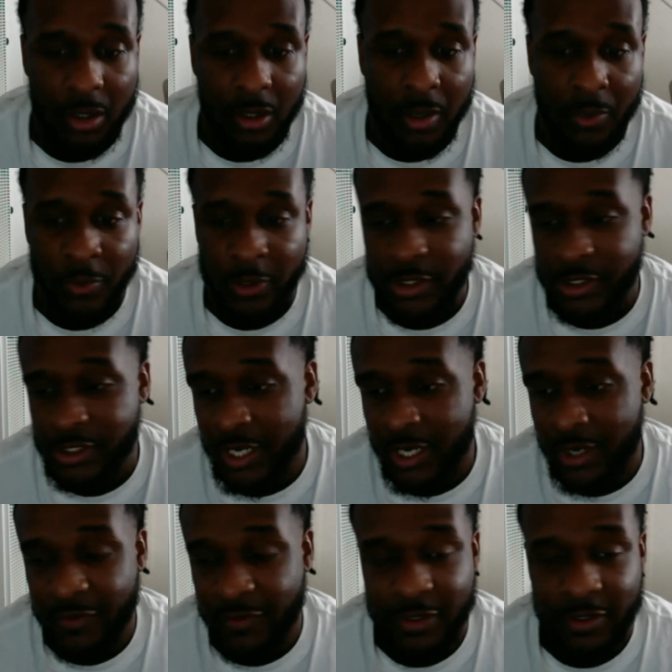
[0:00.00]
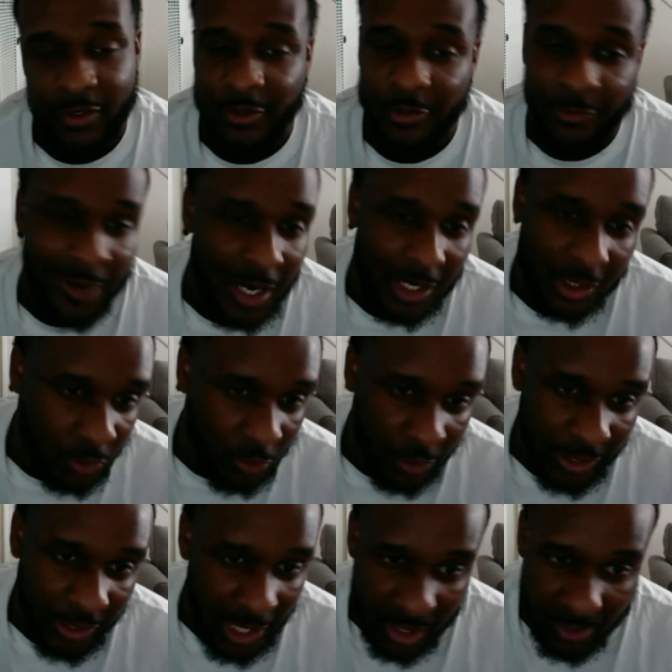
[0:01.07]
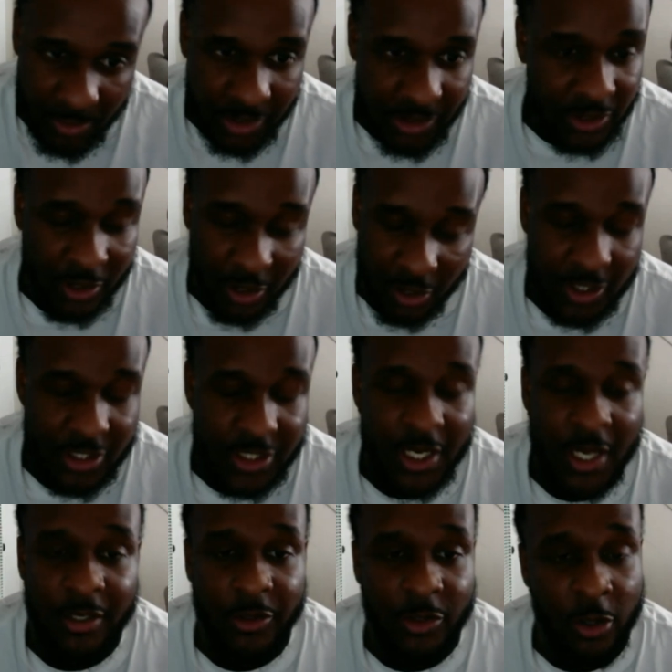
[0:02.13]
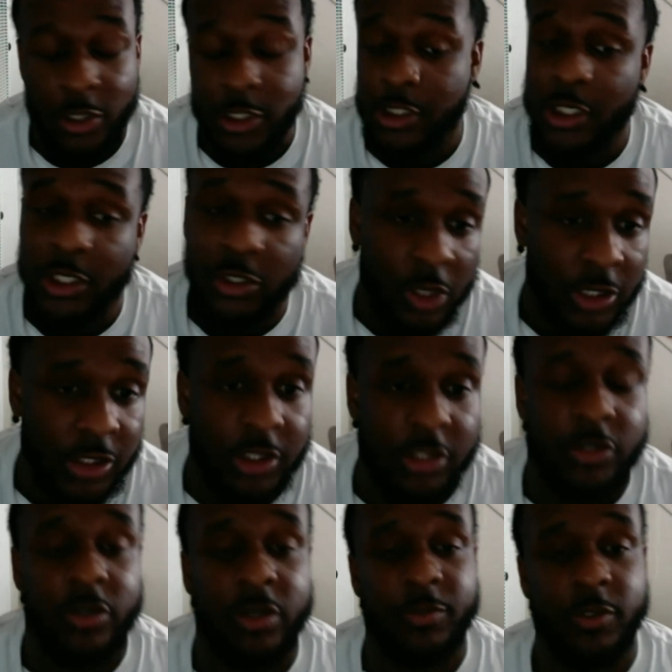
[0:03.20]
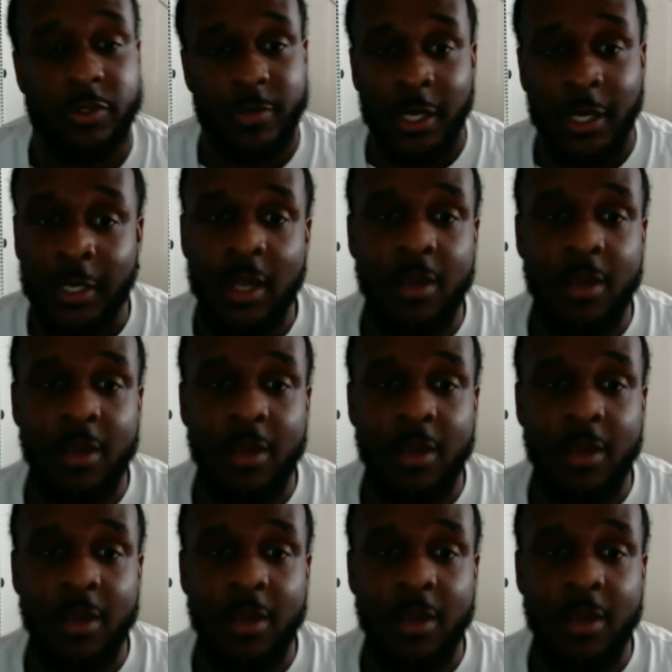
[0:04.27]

I want to save the derogatory comments and all this, that, and the third, and just get straight to the scriptures, man,